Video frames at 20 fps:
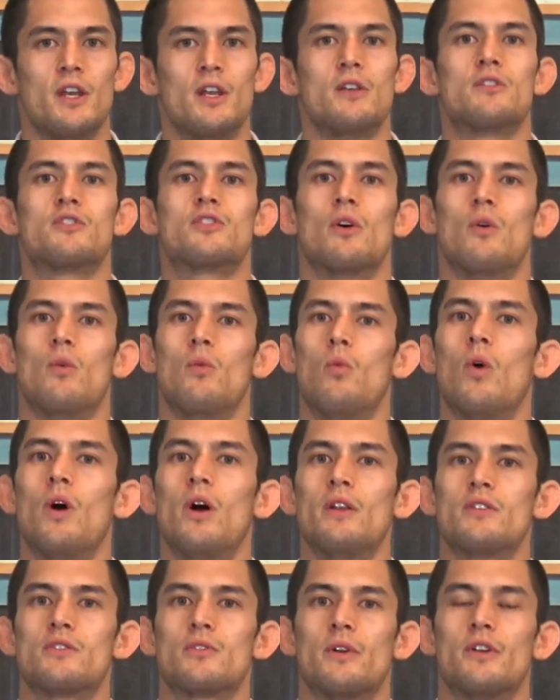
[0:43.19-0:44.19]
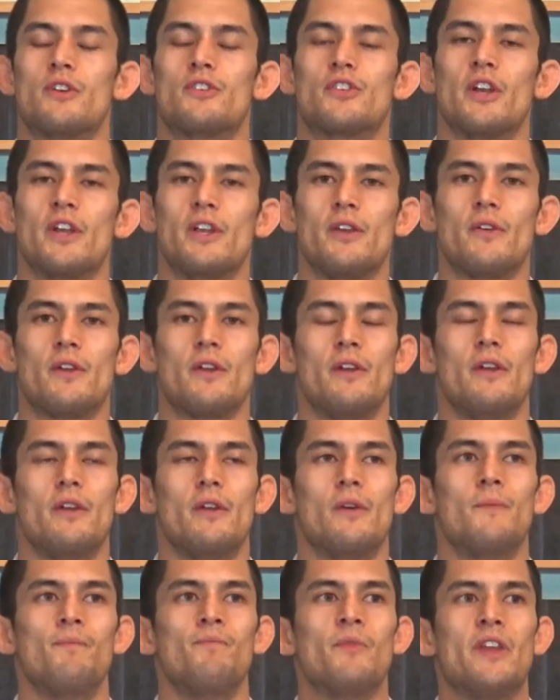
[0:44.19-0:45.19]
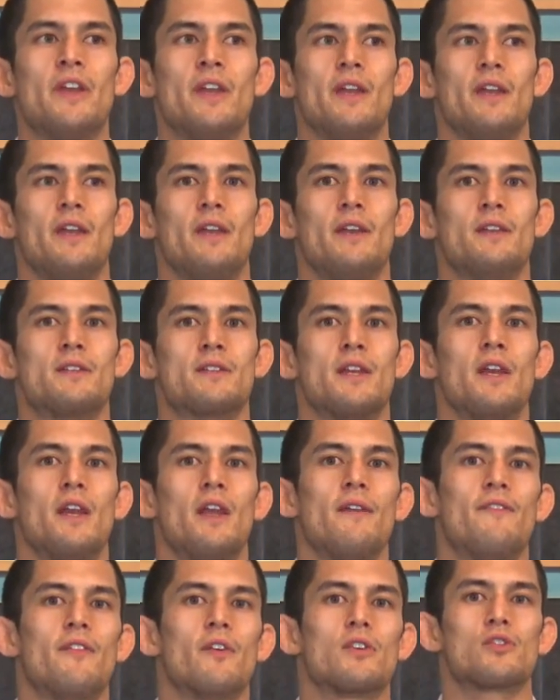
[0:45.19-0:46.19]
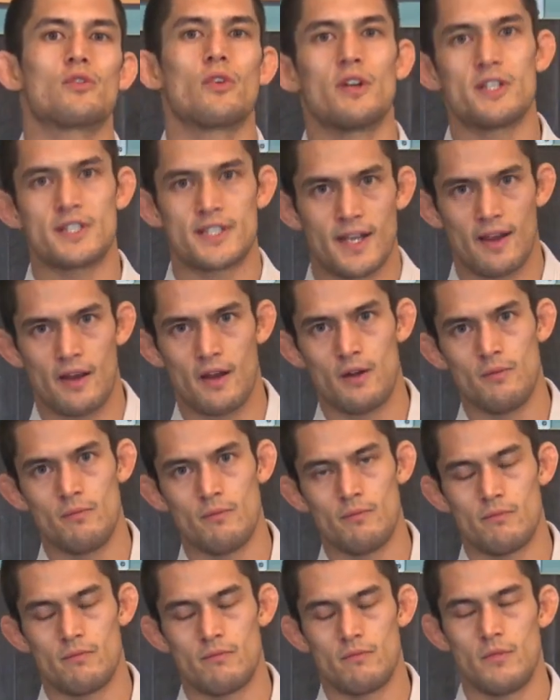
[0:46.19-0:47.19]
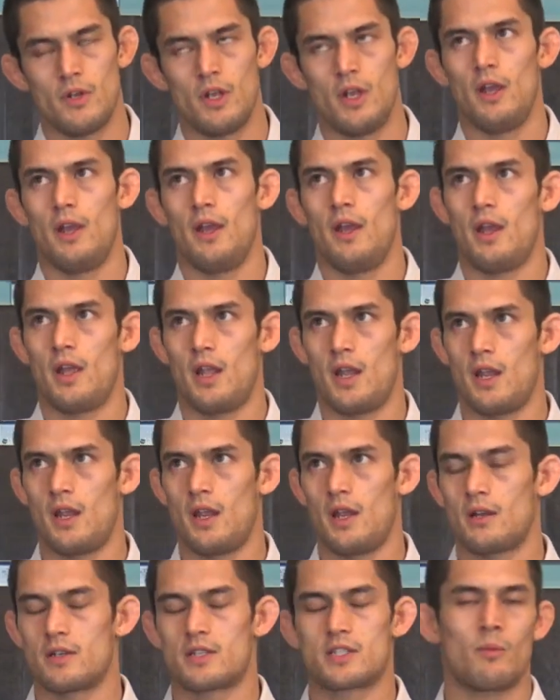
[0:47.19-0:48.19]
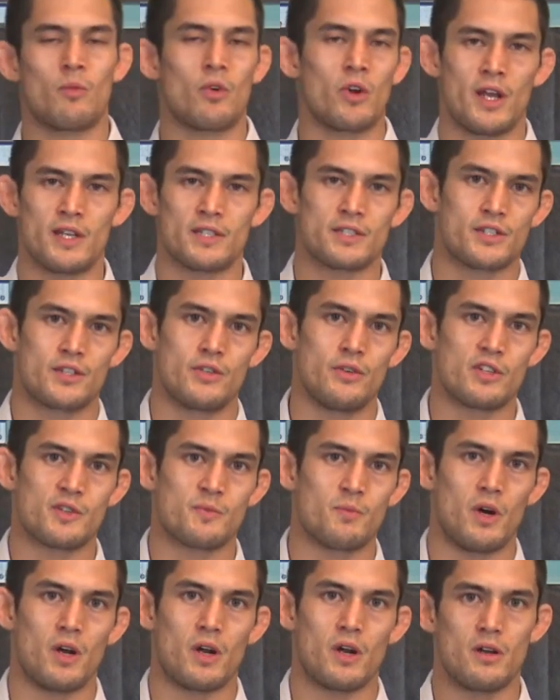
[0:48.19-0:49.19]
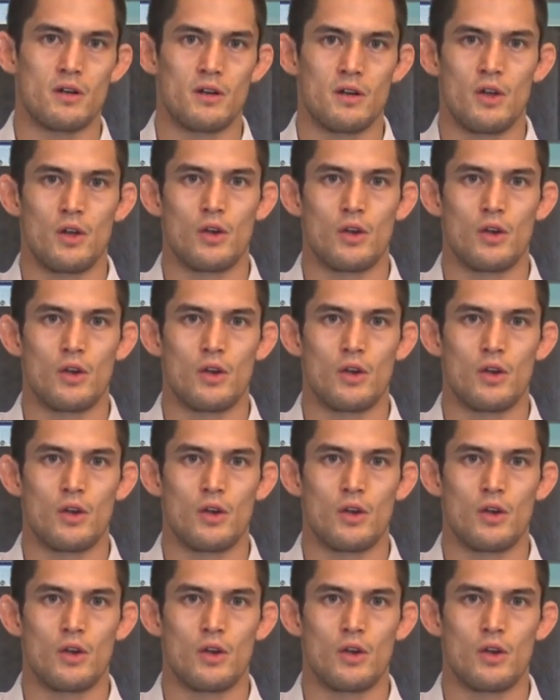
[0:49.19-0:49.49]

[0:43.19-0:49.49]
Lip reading: So one sort of trick you can do is if you're sort of tired and someone asks you to spar,